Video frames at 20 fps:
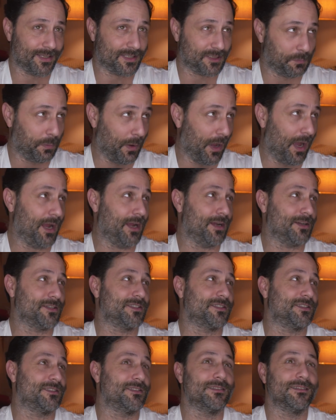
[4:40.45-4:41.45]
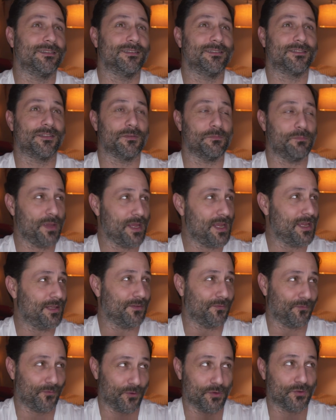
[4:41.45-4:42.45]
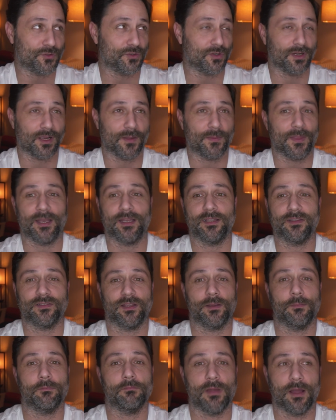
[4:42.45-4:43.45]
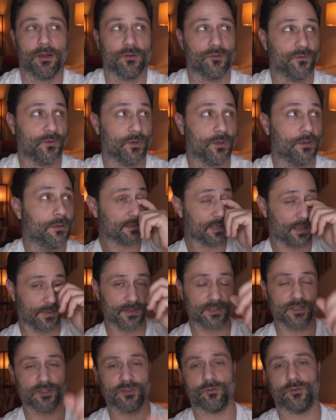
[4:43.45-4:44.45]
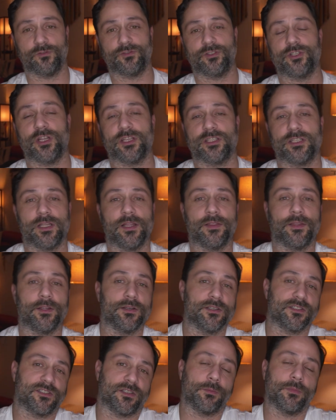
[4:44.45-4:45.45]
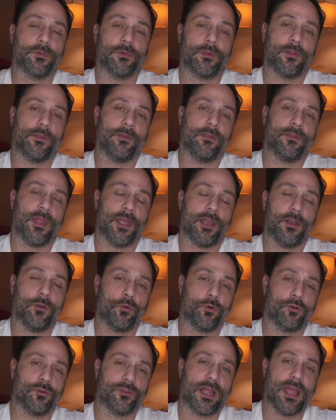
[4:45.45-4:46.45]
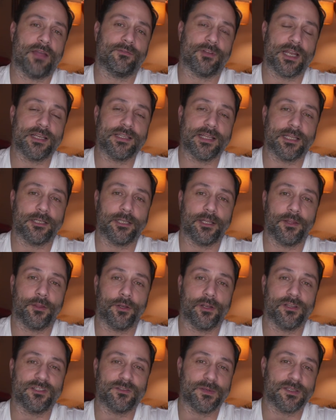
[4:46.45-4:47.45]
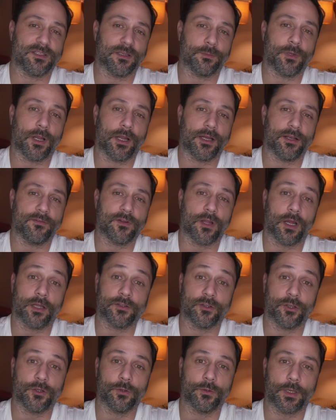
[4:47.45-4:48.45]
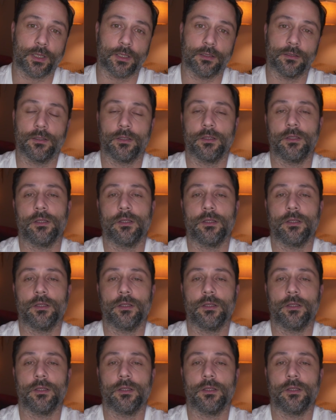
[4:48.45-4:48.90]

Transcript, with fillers: aspires to be in the future. God, that is a mouthful. Now, this is sort of suggesting that there is some, that in order to have an identity, there needs to be some kind of continuity